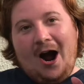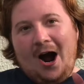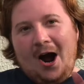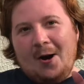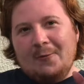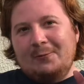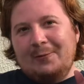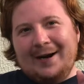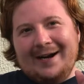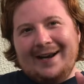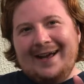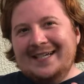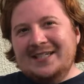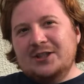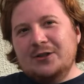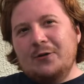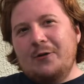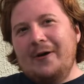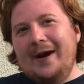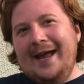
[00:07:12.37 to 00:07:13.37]
When I
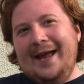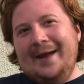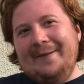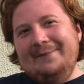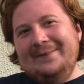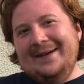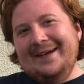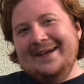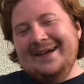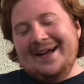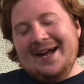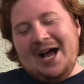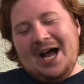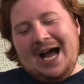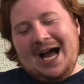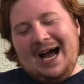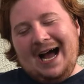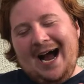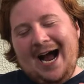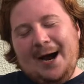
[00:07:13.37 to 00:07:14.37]
saw him,
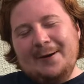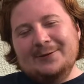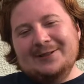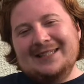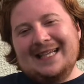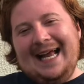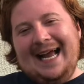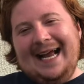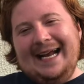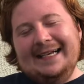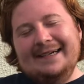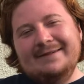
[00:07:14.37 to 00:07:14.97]
I was like,